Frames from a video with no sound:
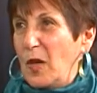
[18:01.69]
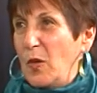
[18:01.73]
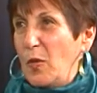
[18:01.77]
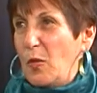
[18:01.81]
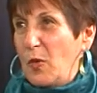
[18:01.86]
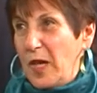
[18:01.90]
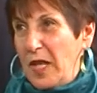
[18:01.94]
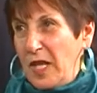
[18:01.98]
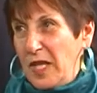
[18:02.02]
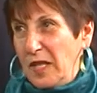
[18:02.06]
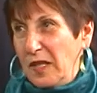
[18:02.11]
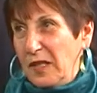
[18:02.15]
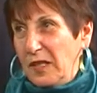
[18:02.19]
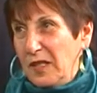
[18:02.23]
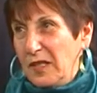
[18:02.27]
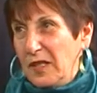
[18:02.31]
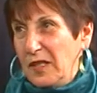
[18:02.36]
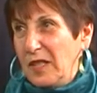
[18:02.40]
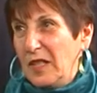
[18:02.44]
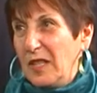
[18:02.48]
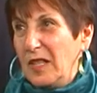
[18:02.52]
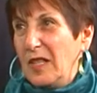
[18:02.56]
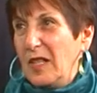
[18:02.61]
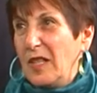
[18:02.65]
a week
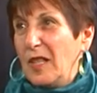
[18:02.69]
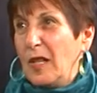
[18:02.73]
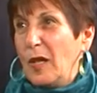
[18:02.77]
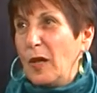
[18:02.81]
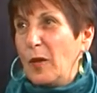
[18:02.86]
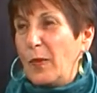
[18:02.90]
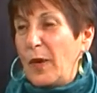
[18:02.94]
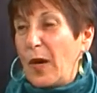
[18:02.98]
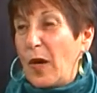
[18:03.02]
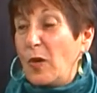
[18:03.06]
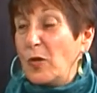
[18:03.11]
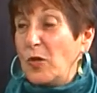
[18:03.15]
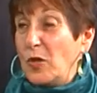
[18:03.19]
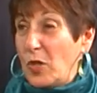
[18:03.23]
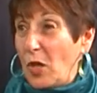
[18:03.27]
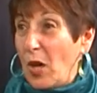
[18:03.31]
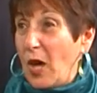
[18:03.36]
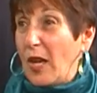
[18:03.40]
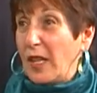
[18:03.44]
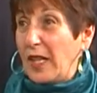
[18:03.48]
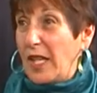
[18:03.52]
about dog